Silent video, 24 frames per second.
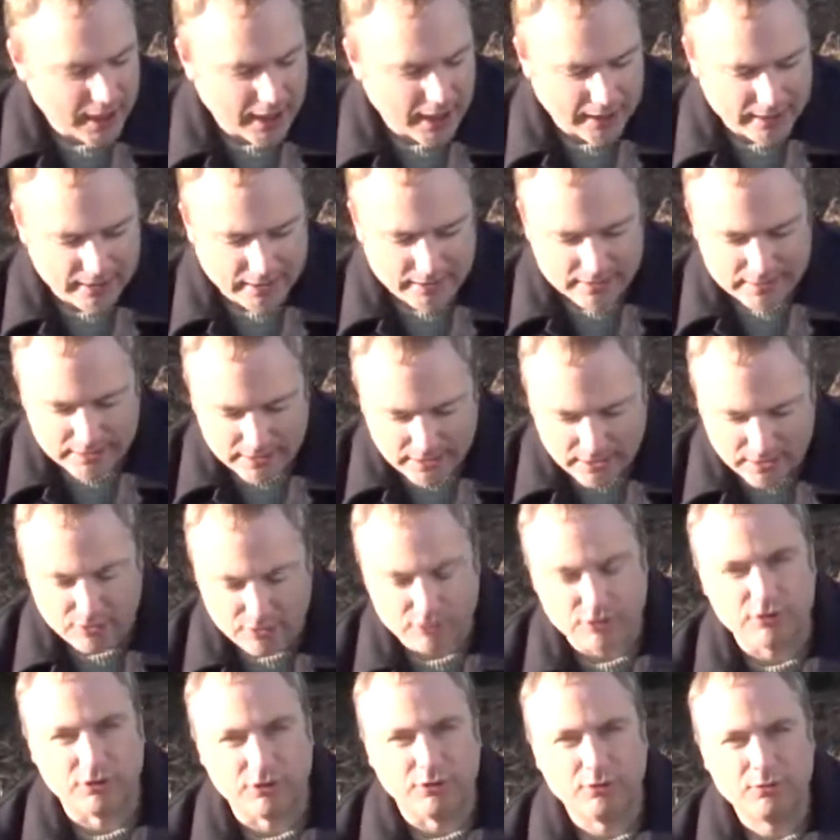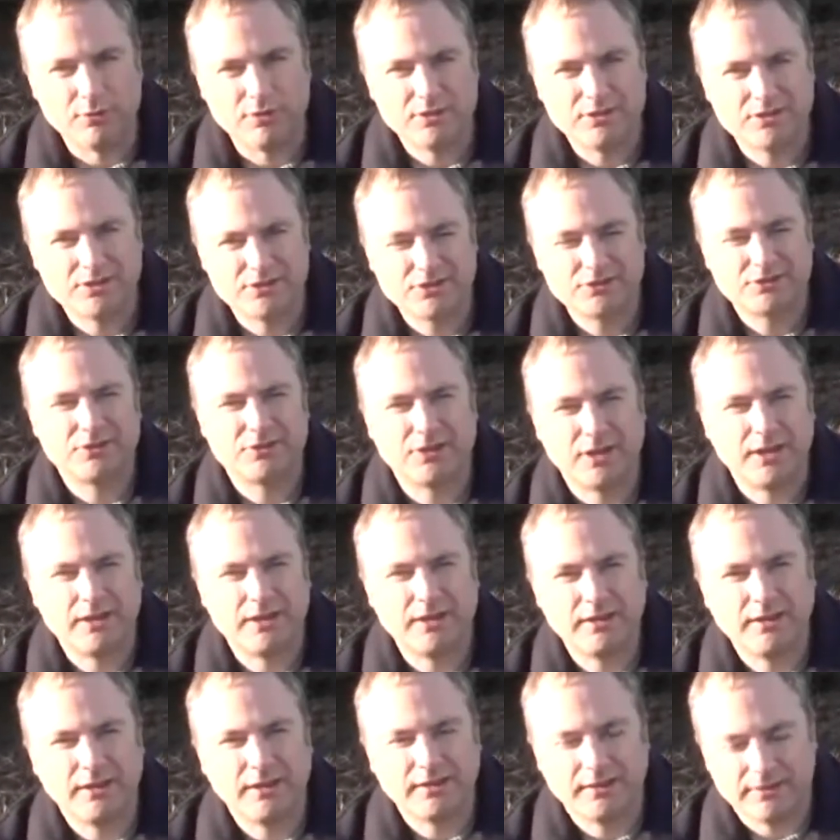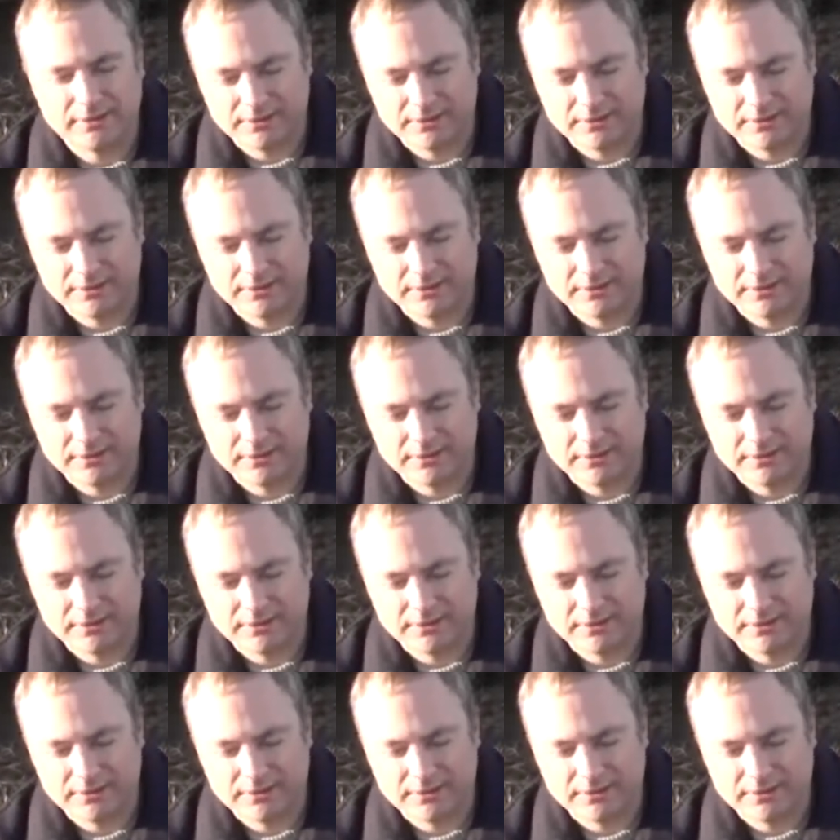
And as they grew, suddenly